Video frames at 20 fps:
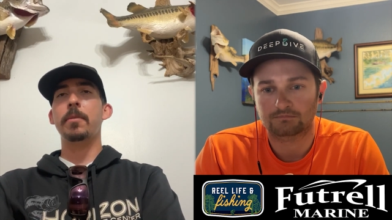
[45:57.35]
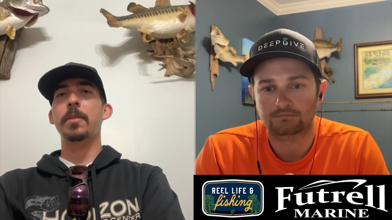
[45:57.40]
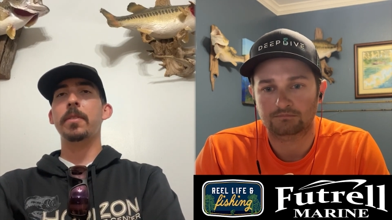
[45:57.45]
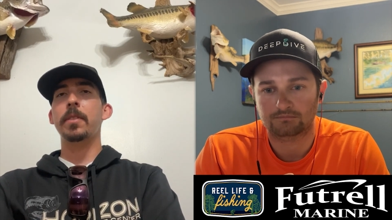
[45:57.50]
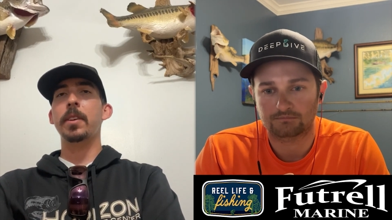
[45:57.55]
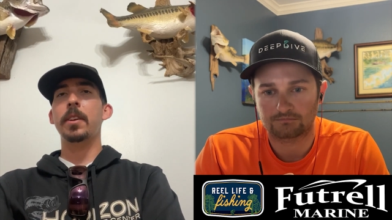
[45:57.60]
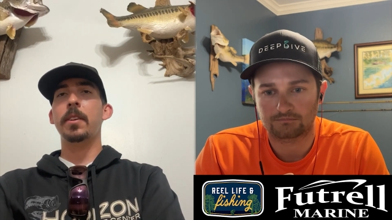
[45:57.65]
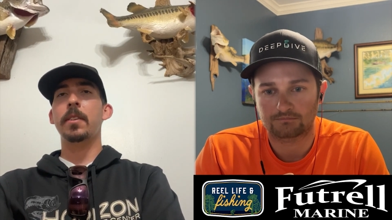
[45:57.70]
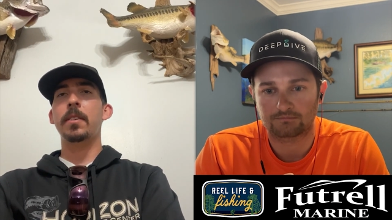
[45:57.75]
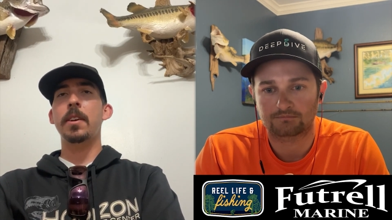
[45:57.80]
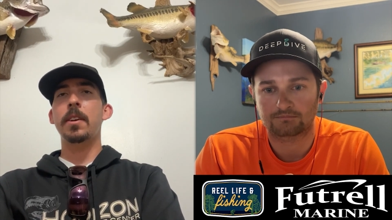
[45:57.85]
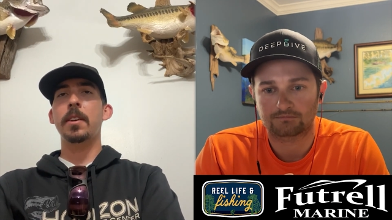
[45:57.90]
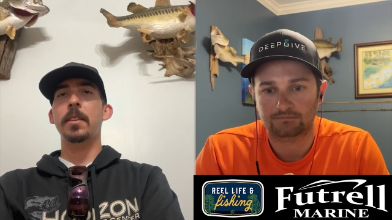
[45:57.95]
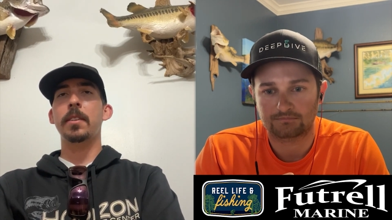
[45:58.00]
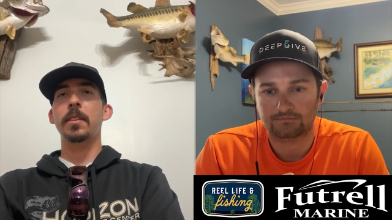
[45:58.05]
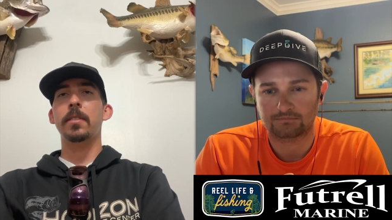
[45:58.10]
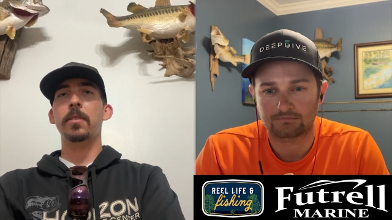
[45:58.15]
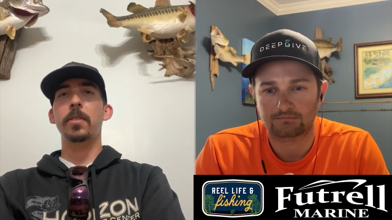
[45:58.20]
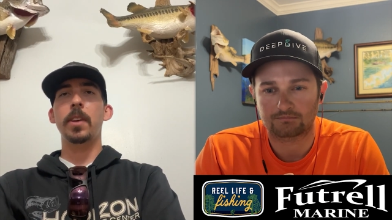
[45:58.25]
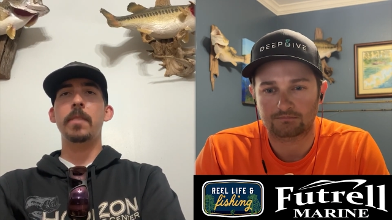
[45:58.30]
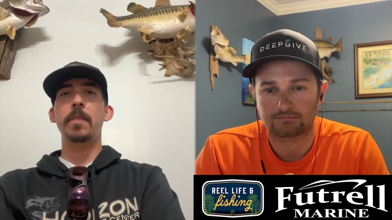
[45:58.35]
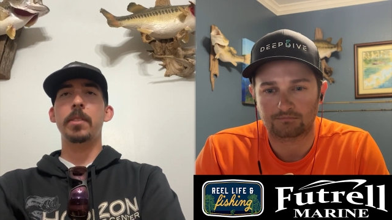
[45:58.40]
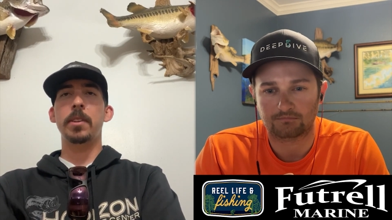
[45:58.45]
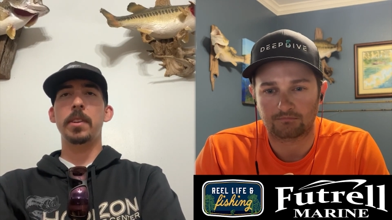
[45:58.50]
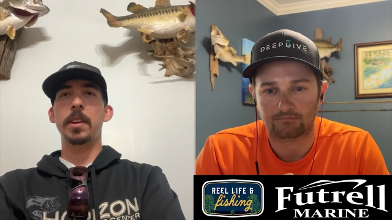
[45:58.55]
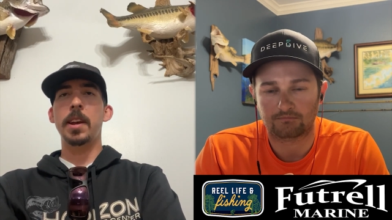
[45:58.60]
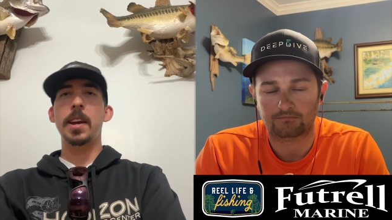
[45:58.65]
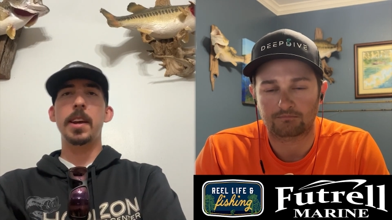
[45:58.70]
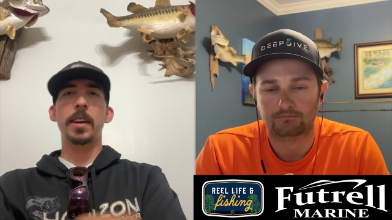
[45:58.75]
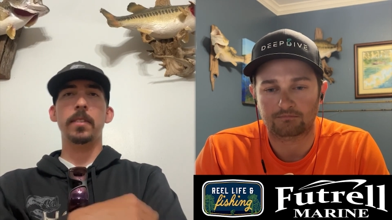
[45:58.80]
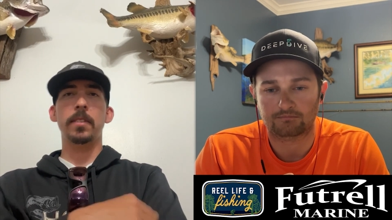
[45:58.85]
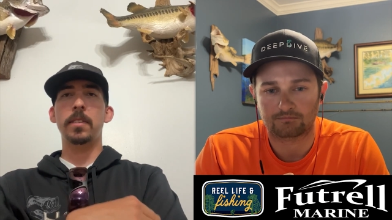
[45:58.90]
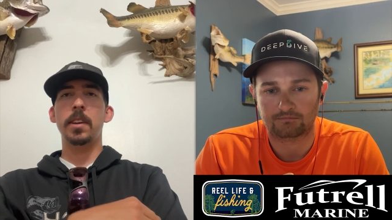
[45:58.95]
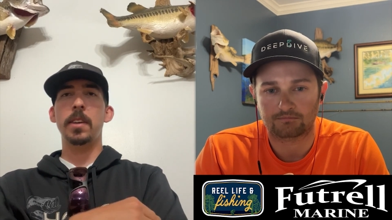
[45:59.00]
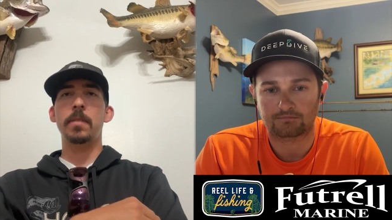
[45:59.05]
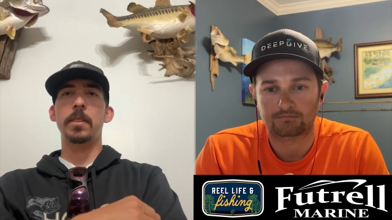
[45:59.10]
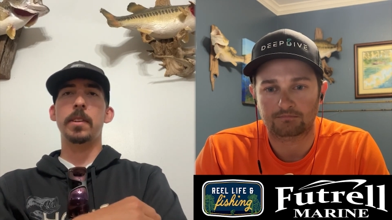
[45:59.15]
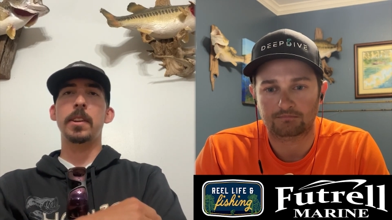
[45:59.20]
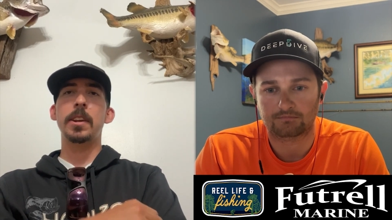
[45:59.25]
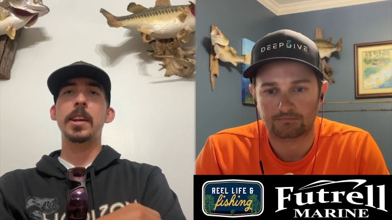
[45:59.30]
Speaker 1: We're seeing a lot of the 17,
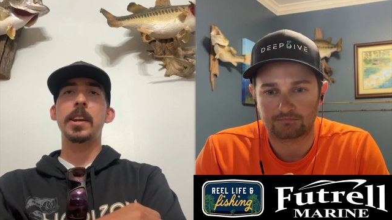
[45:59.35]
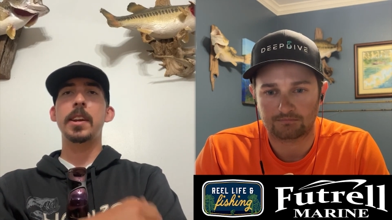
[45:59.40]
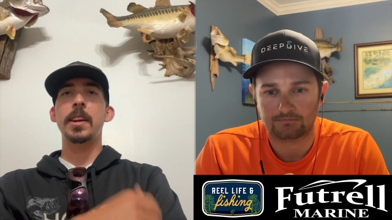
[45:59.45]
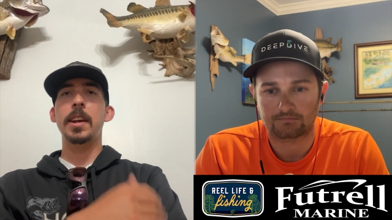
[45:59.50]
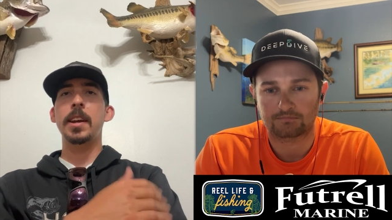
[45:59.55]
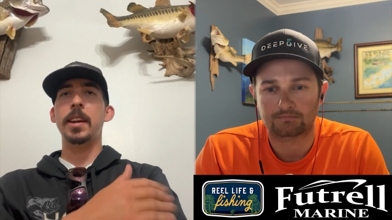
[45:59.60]
X17,